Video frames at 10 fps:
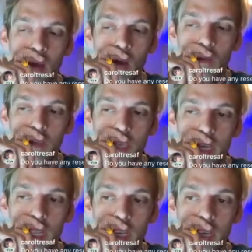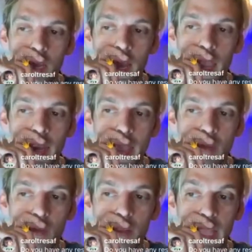all of a sudden, I had
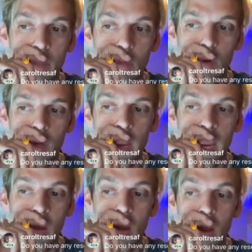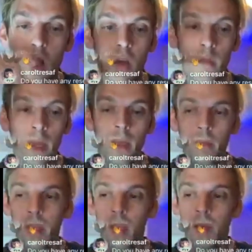every label and AArON calling me,
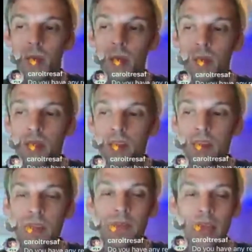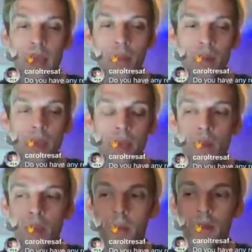hitting me up. And then Steve Zapp
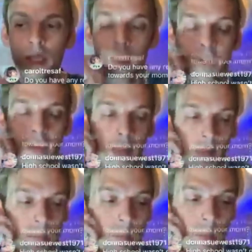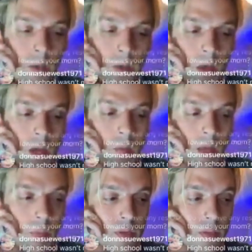hit me up, Z Entertainment hit
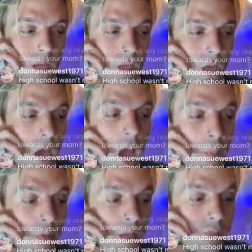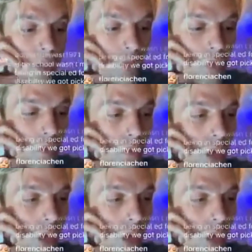me up, and he's like, I believe in you.